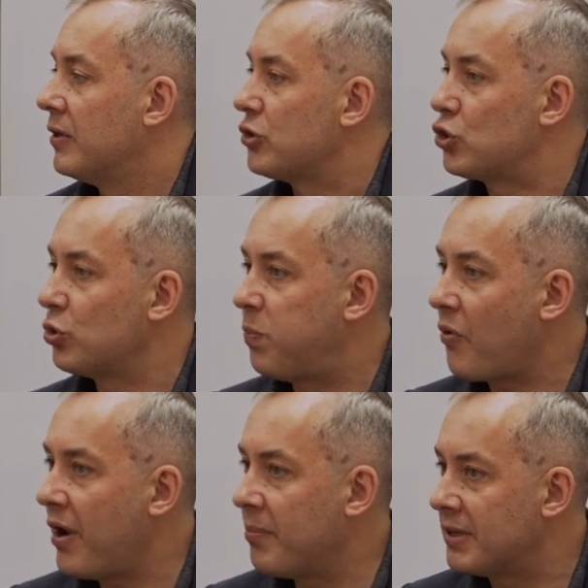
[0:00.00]

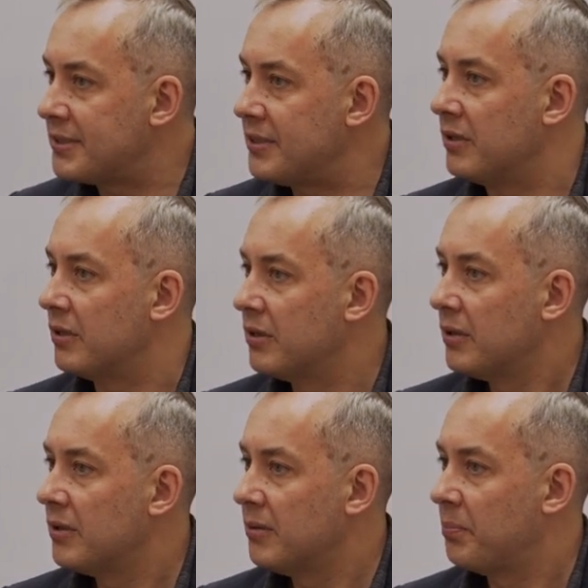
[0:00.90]
supremacy
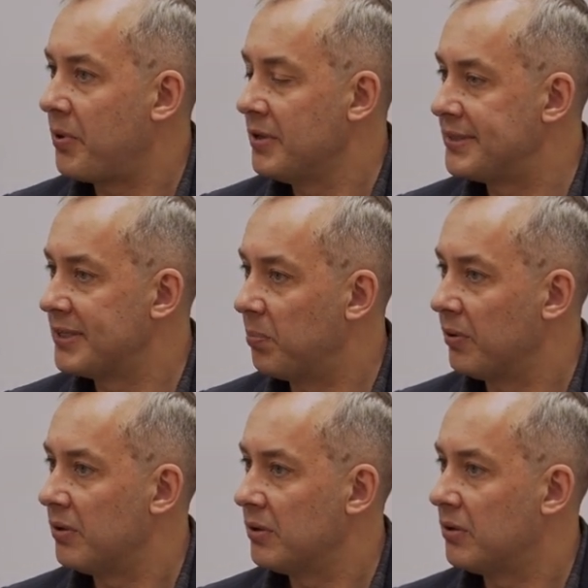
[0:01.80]

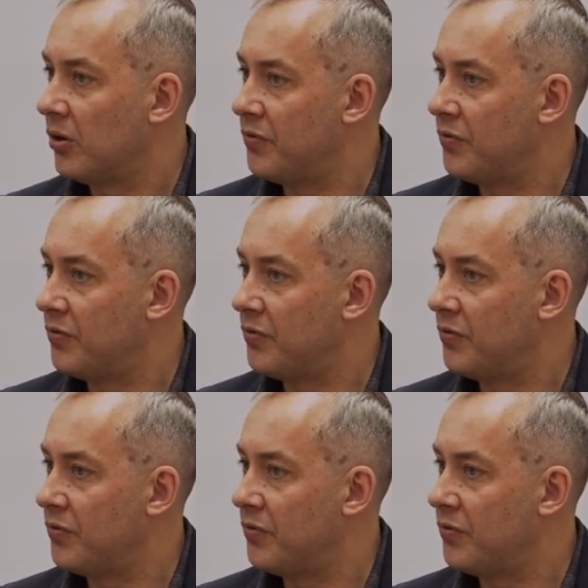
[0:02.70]
principle